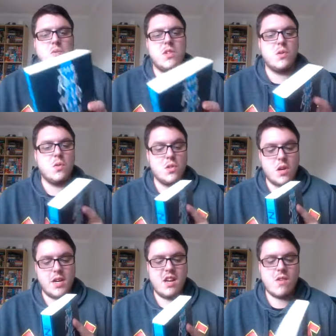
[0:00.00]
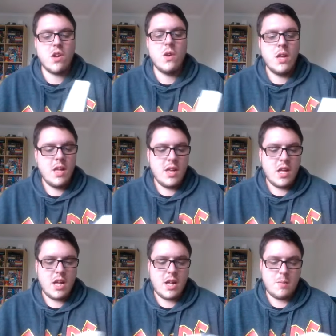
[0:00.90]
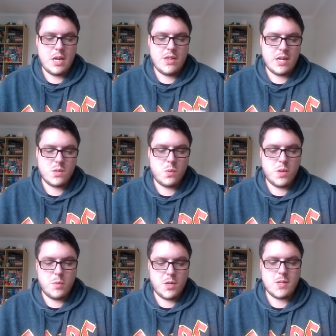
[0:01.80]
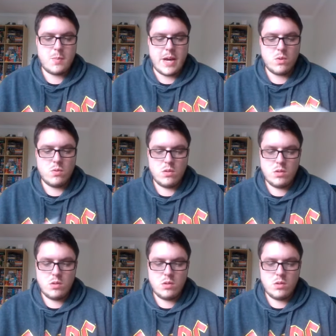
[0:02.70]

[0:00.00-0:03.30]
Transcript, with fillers: stories who's not a hero, um, and that's what the book is about.